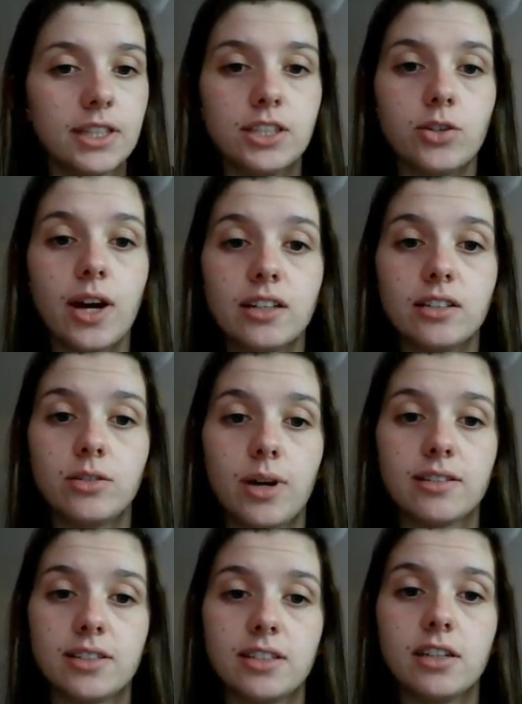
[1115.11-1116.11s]
to add to
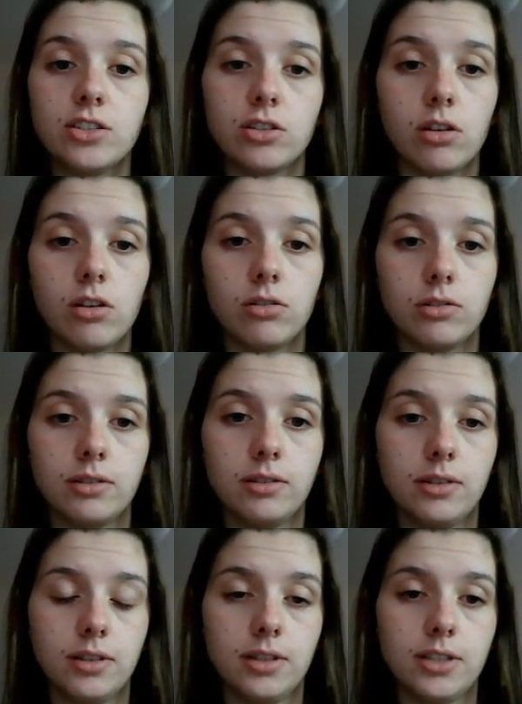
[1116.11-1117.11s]
our stitch along
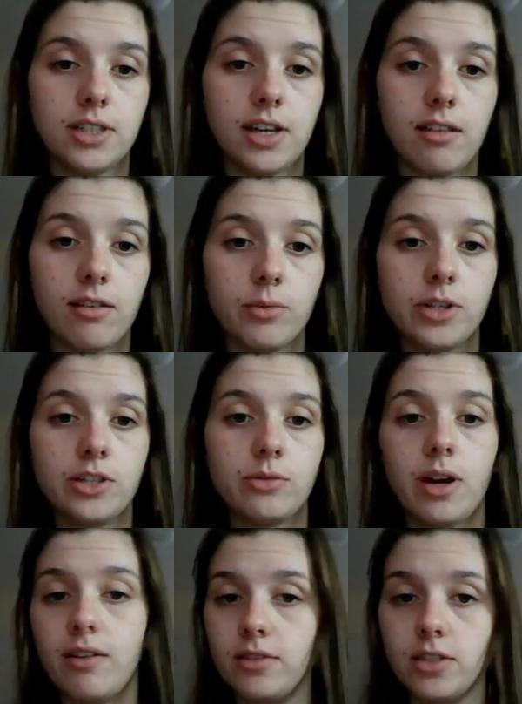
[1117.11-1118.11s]
together, which
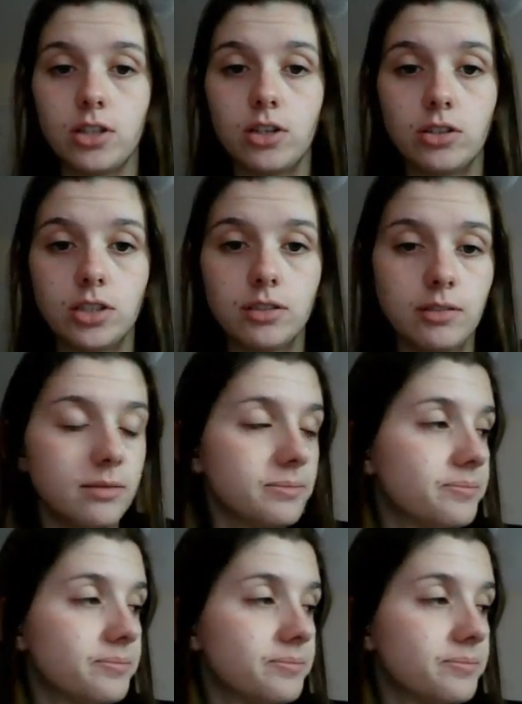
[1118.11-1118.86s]
we haven't started.